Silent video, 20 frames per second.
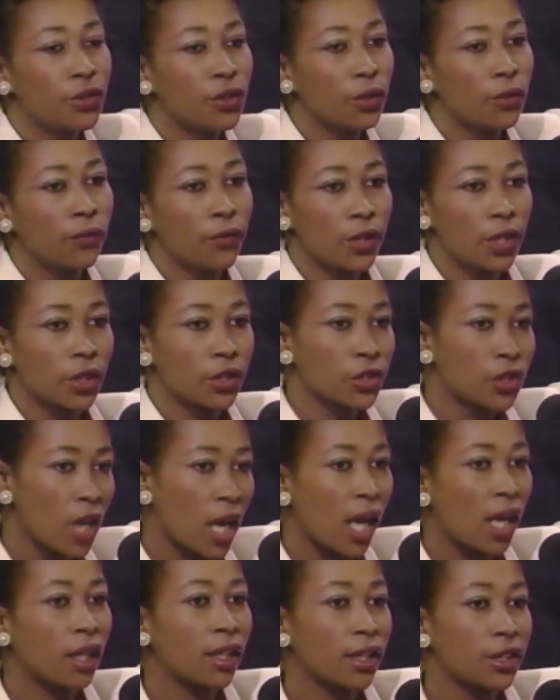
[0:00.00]
to do for your
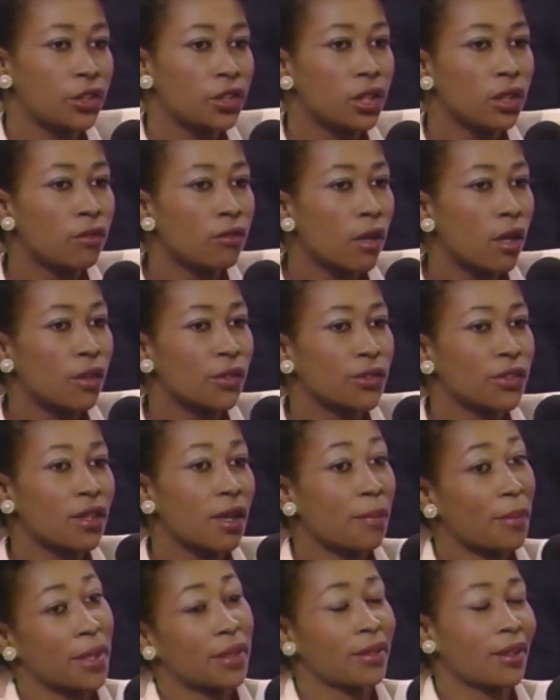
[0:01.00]
child as she grows
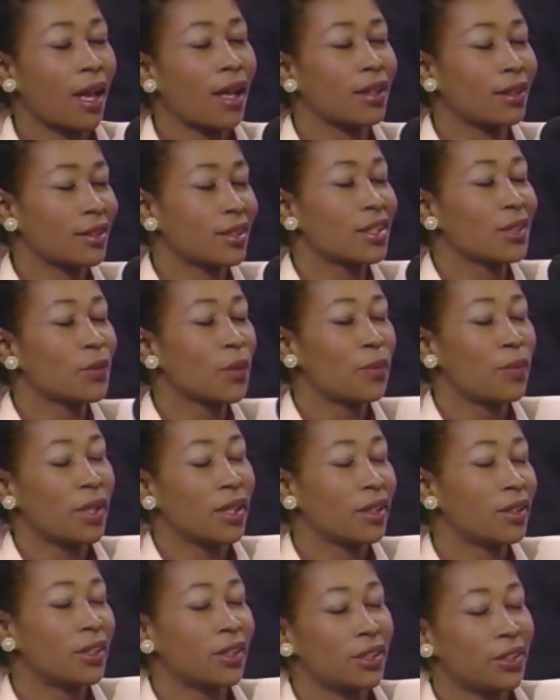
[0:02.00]
up? This would be
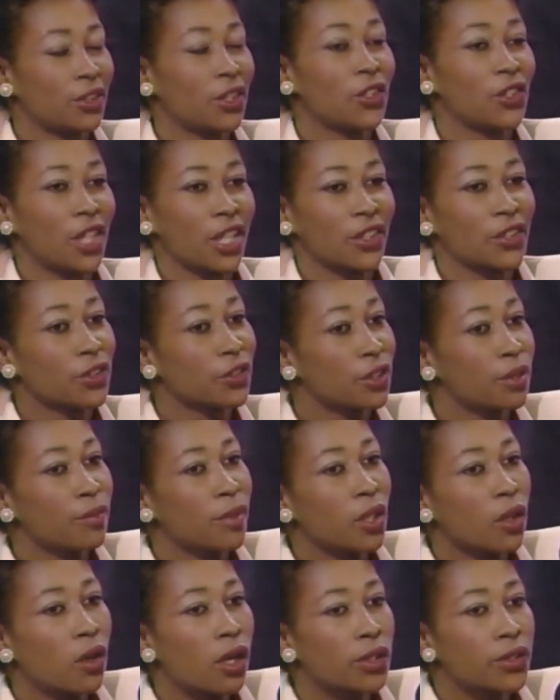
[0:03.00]
a good suggestion to
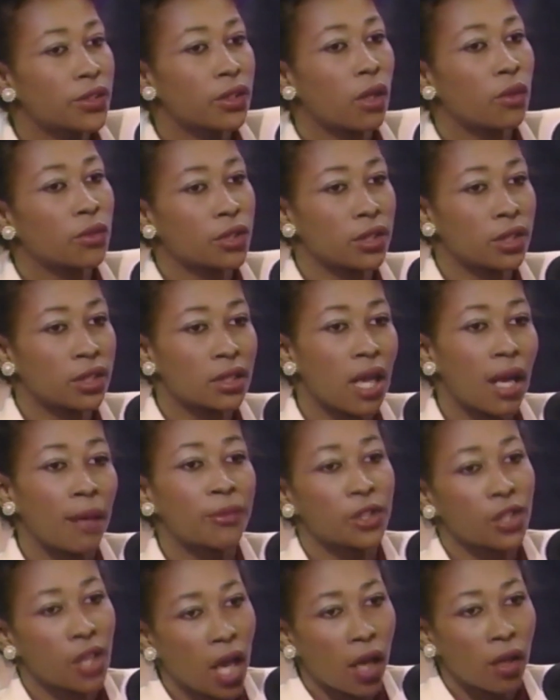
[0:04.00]
me also, to
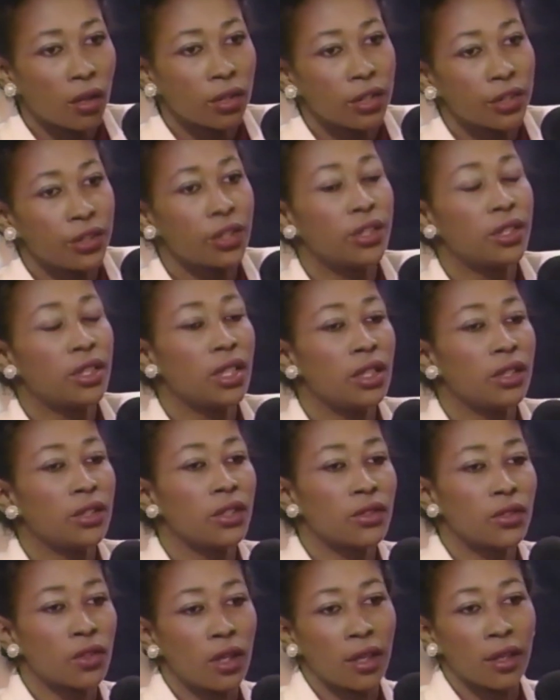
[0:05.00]
stop childhood
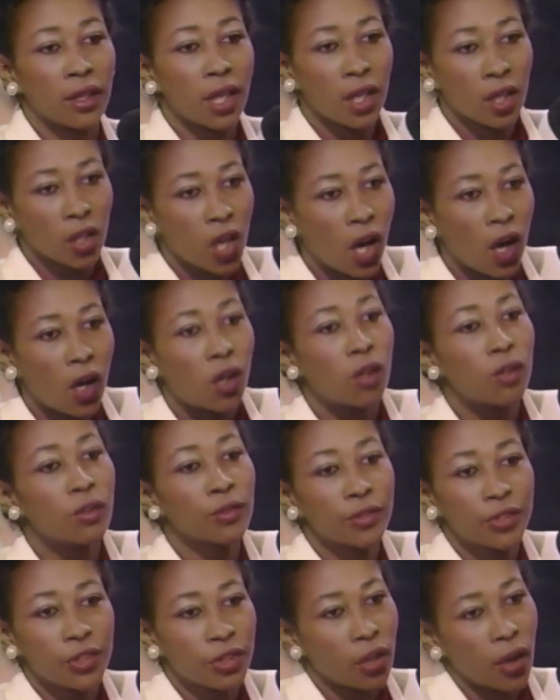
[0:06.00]
diseases or
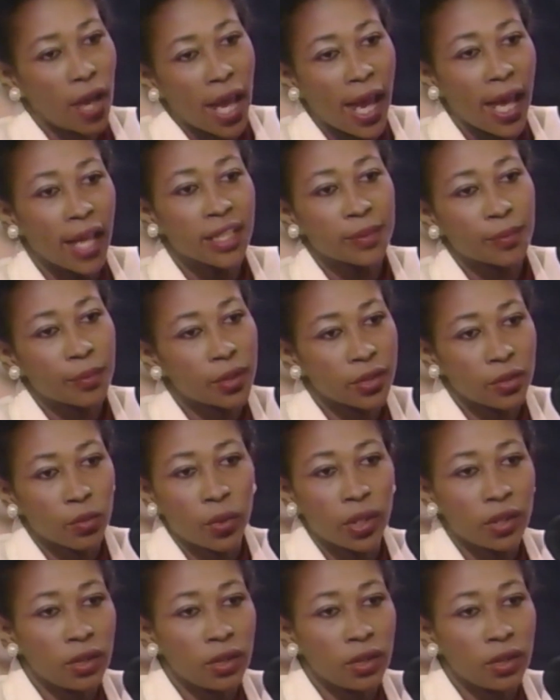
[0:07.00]
colds, you know, aspirins.